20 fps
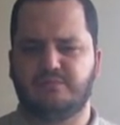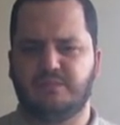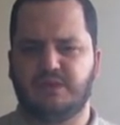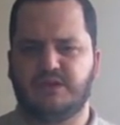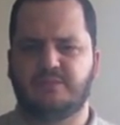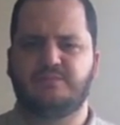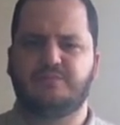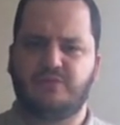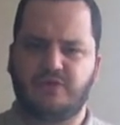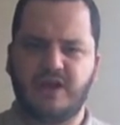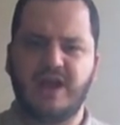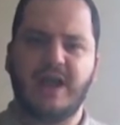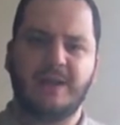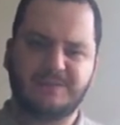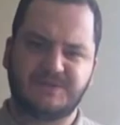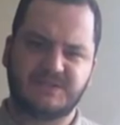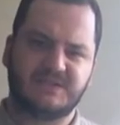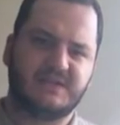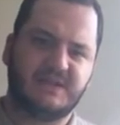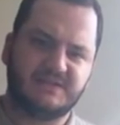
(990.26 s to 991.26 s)
it
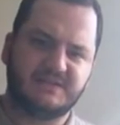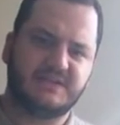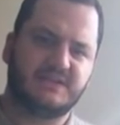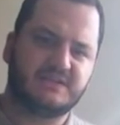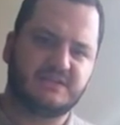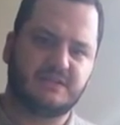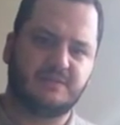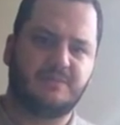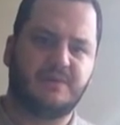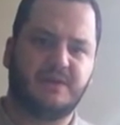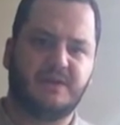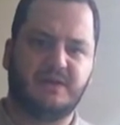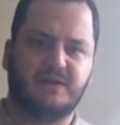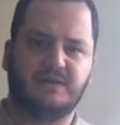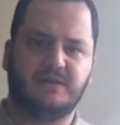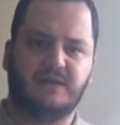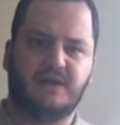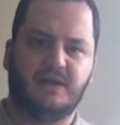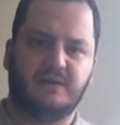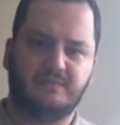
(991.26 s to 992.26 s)
perhaps anticipated
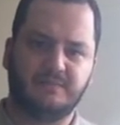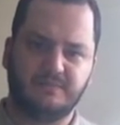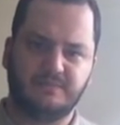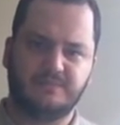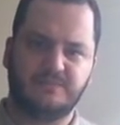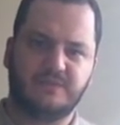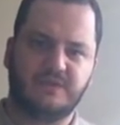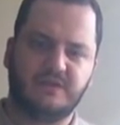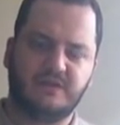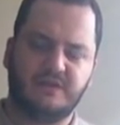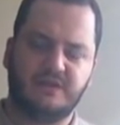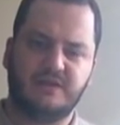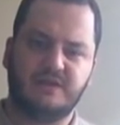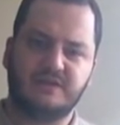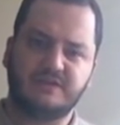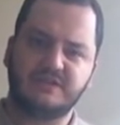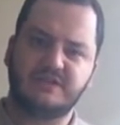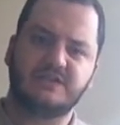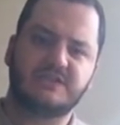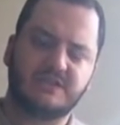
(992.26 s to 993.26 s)
a lot. It
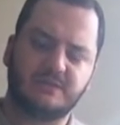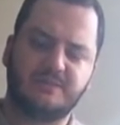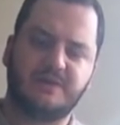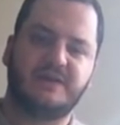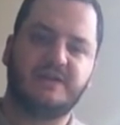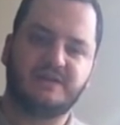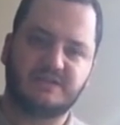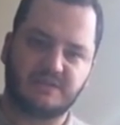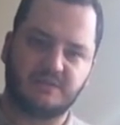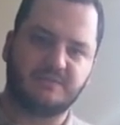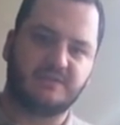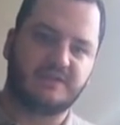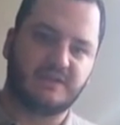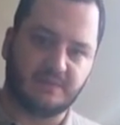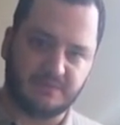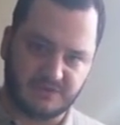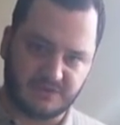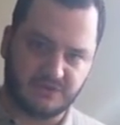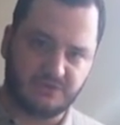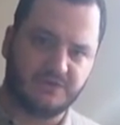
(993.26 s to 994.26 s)
anticipated something
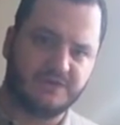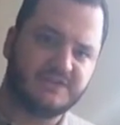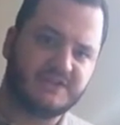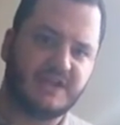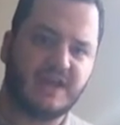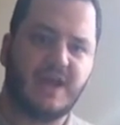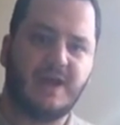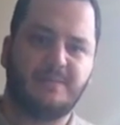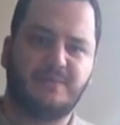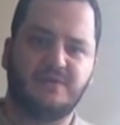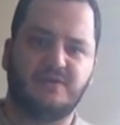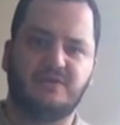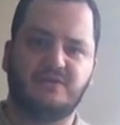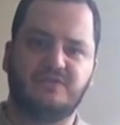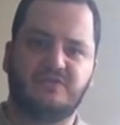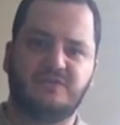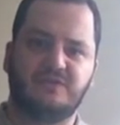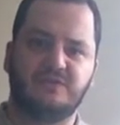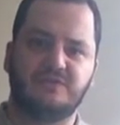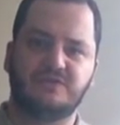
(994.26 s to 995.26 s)
that was going to happen in the
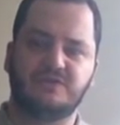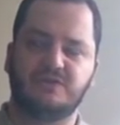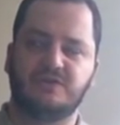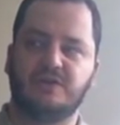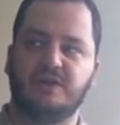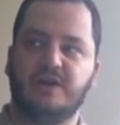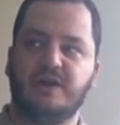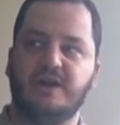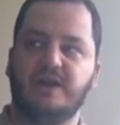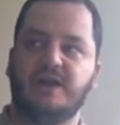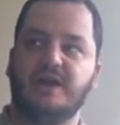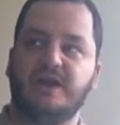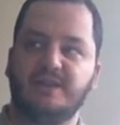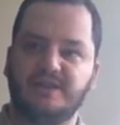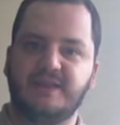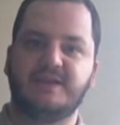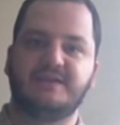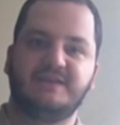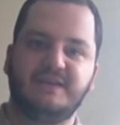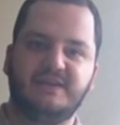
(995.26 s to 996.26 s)
future
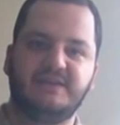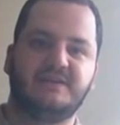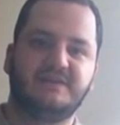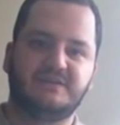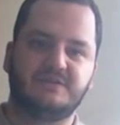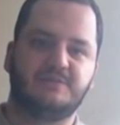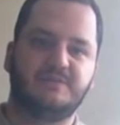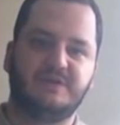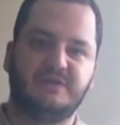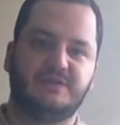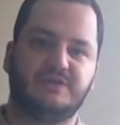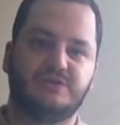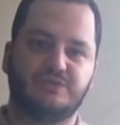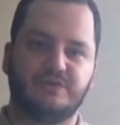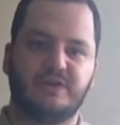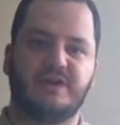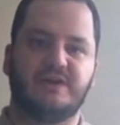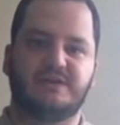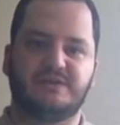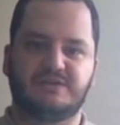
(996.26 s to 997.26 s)
and that needed to be
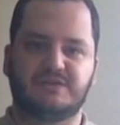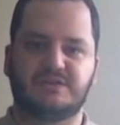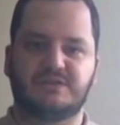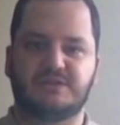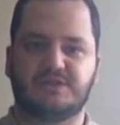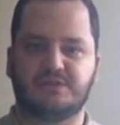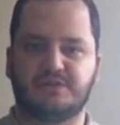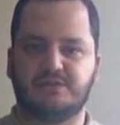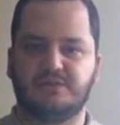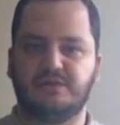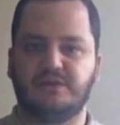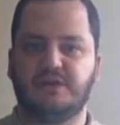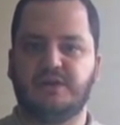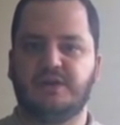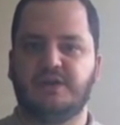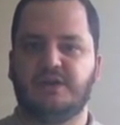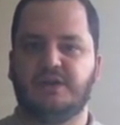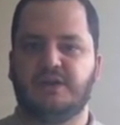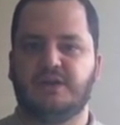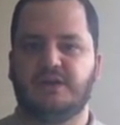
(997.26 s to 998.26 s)
addressed. So
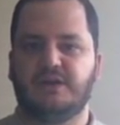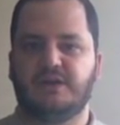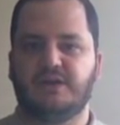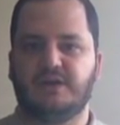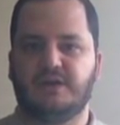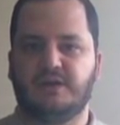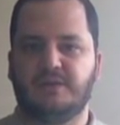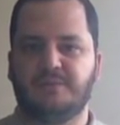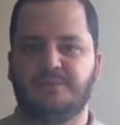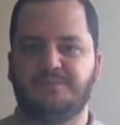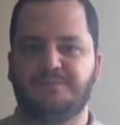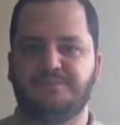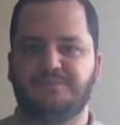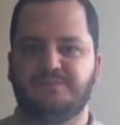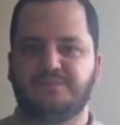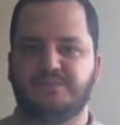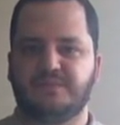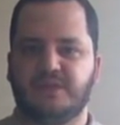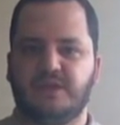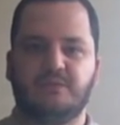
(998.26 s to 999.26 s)

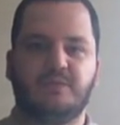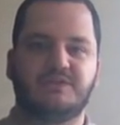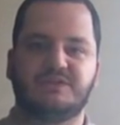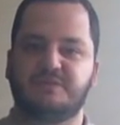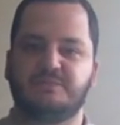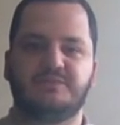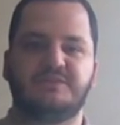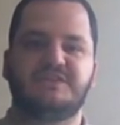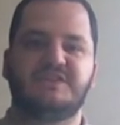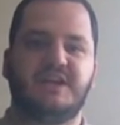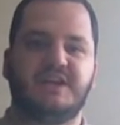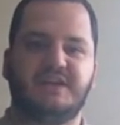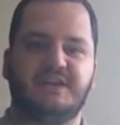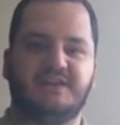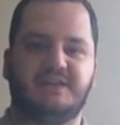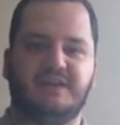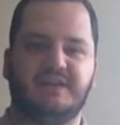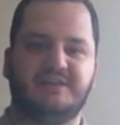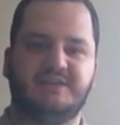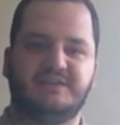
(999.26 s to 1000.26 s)
it wasn't
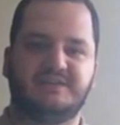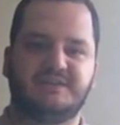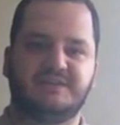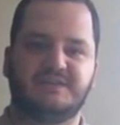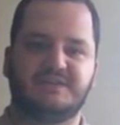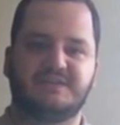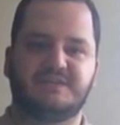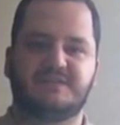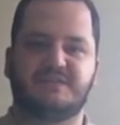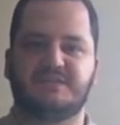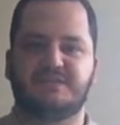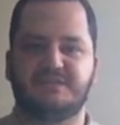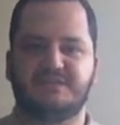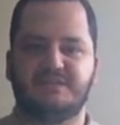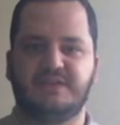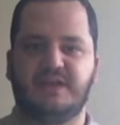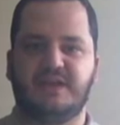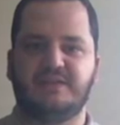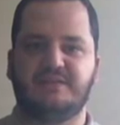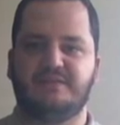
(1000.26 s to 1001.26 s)
pretending like
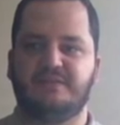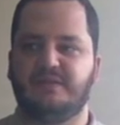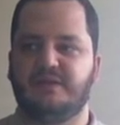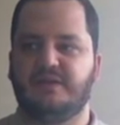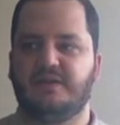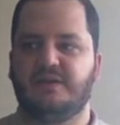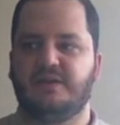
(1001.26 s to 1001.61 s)
that